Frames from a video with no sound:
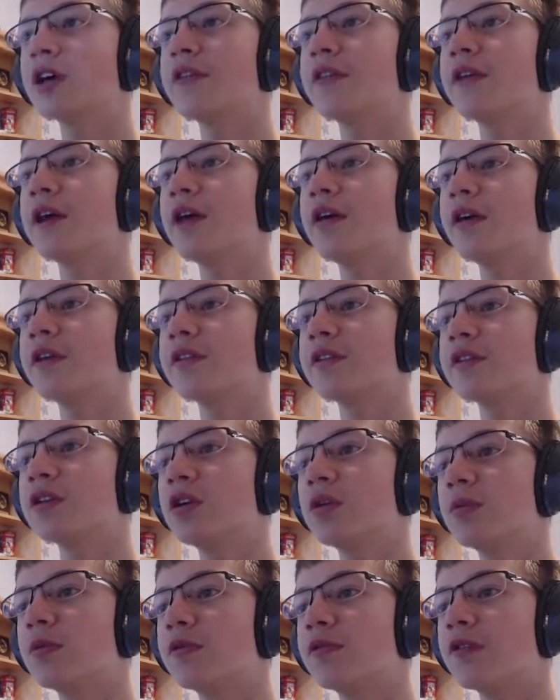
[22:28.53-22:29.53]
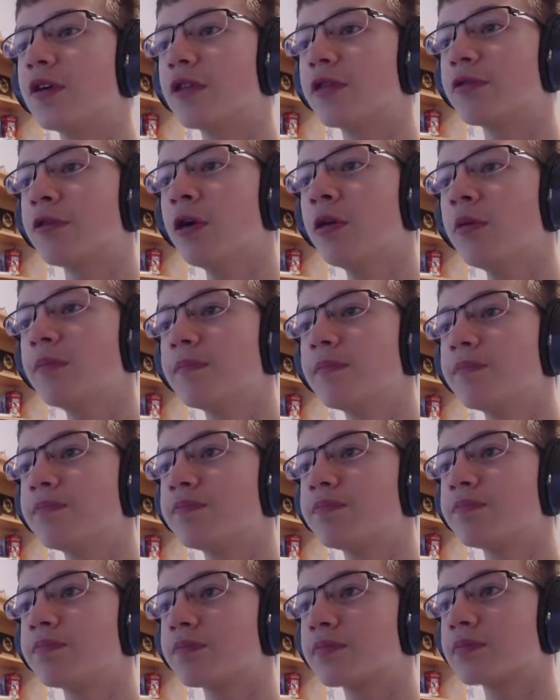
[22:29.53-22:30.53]
there, and the cube will fall through.
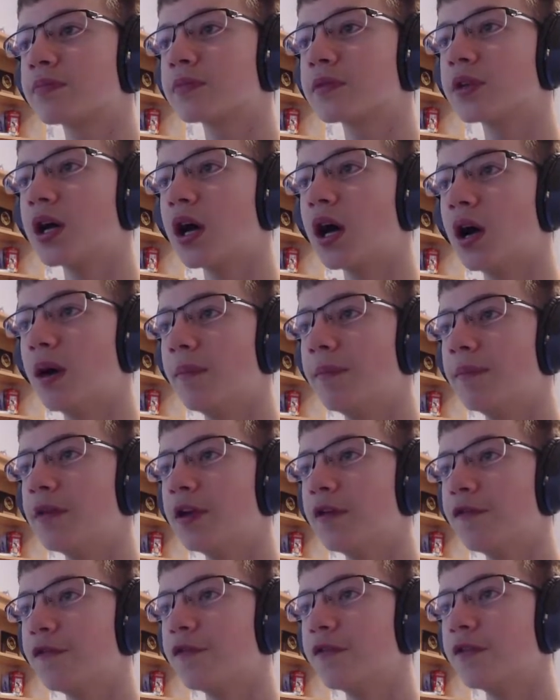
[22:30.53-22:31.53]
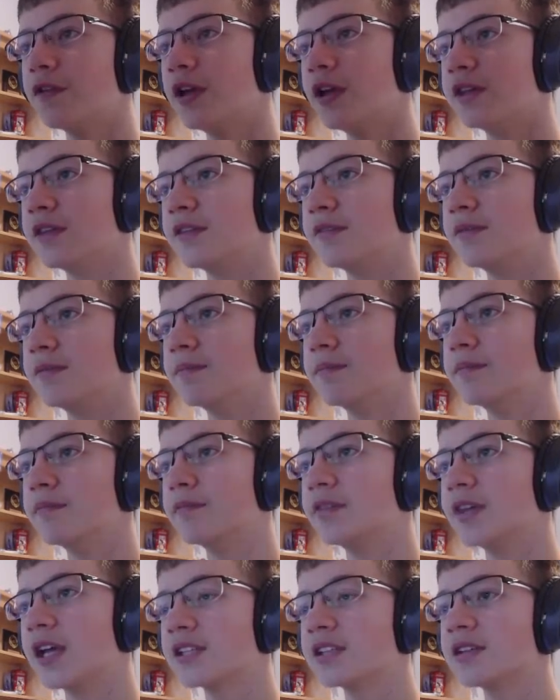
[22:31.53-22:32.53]
If it
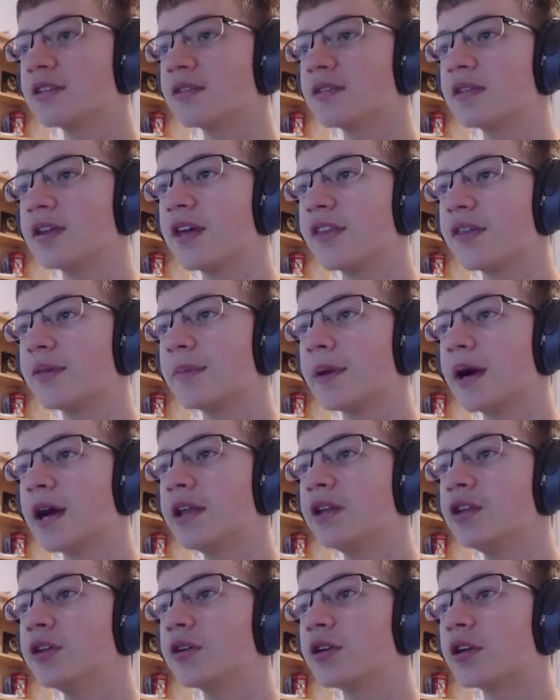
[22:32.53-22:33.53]
doesn't hit the button, you can